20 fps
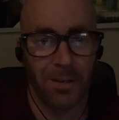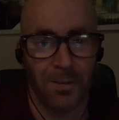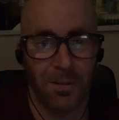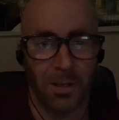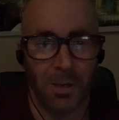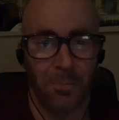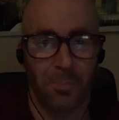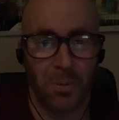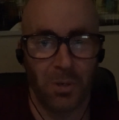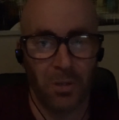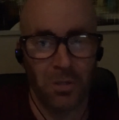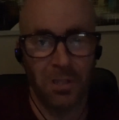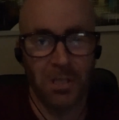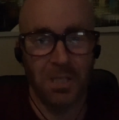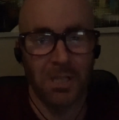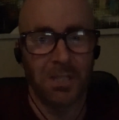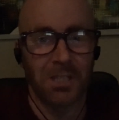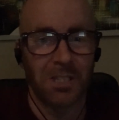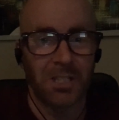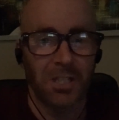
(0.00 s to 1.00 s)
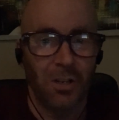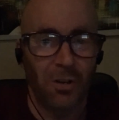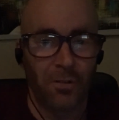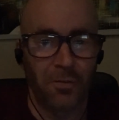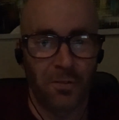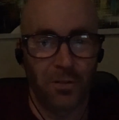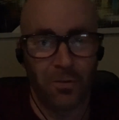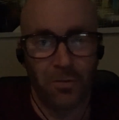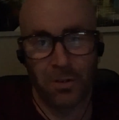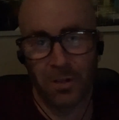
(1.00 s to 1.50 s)
a built-in cell
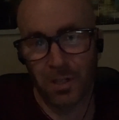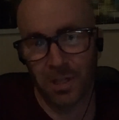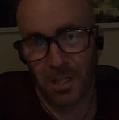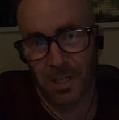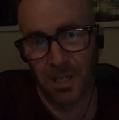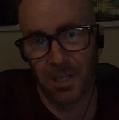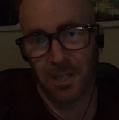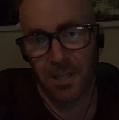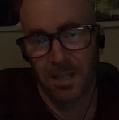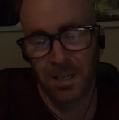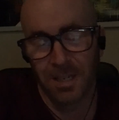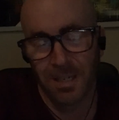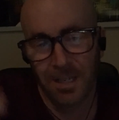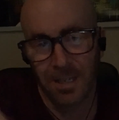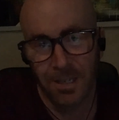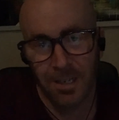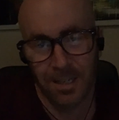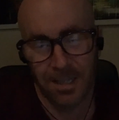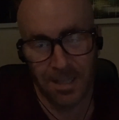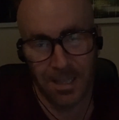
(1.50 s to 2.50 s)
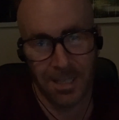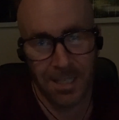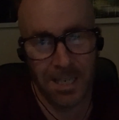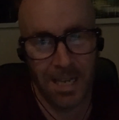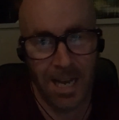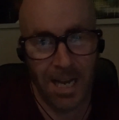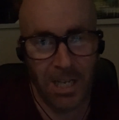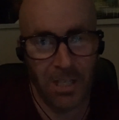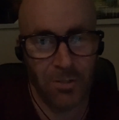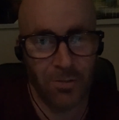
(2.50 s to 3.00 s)
phone on the
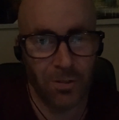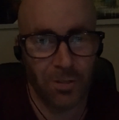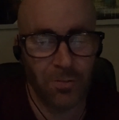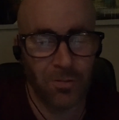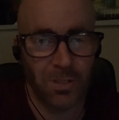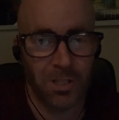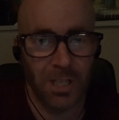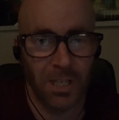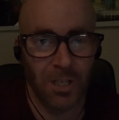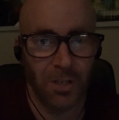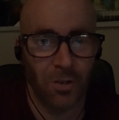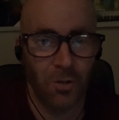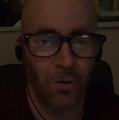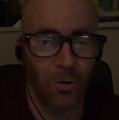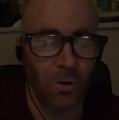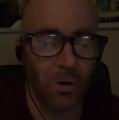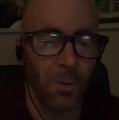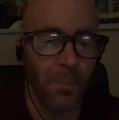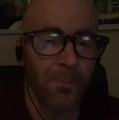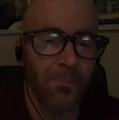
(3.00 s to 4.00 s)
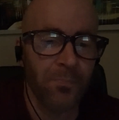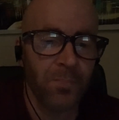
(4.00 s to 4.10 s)
dash, which was kind of cool.